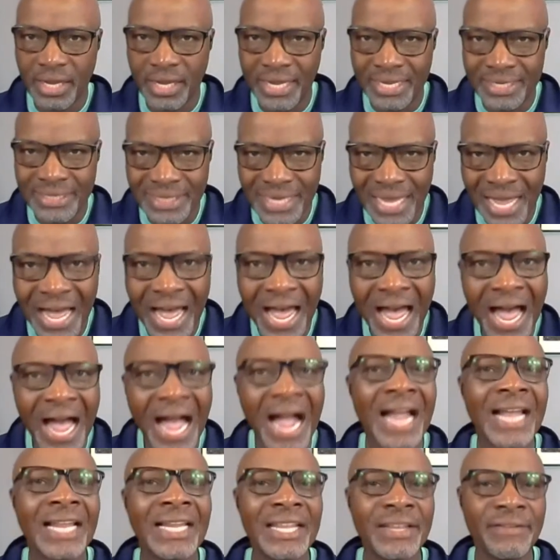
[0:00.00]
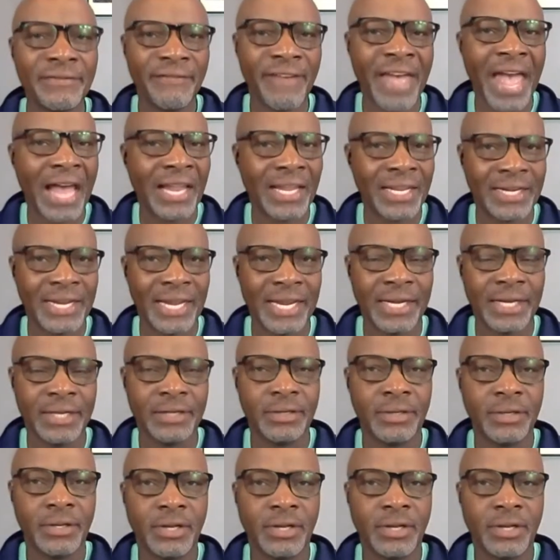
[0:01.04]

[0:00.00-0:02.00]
It's highly validated